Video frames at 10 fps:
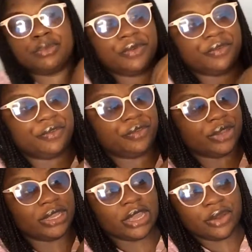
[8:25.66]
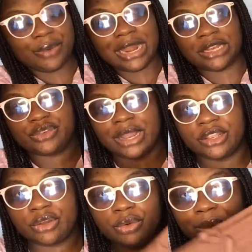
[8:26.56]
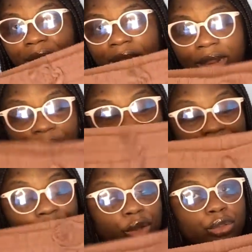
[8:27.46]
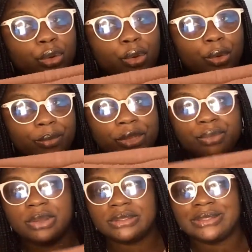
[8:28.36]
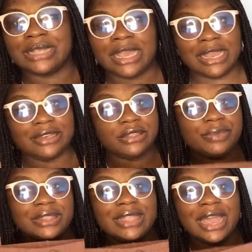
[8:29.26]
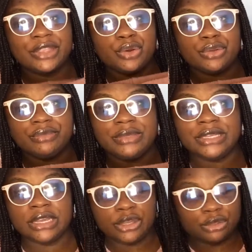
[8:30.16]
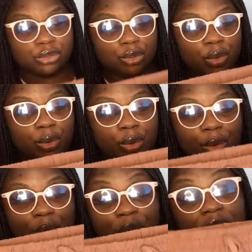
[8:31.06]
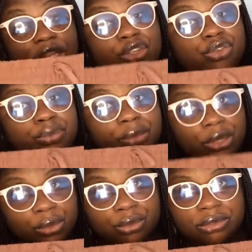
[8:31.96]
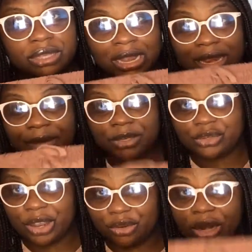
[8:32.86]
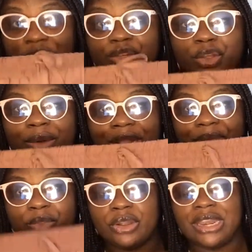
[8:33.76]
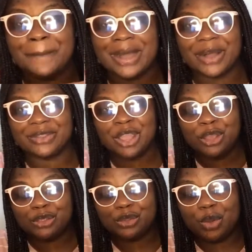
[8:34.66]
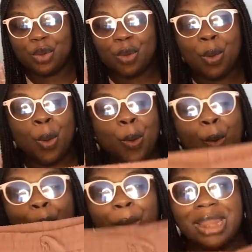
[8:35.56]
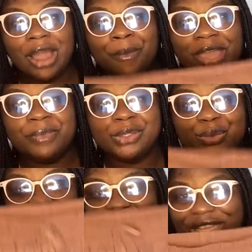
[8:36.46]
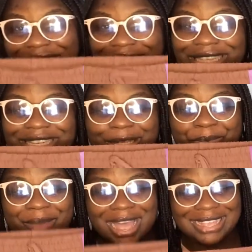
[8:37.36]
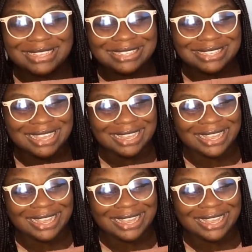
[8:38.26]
to be free when i tried it on when when i got home it was a little bit tight on me so it should be loose let me try it on and show you what i'm talking about so when i'll be able to fit in these pants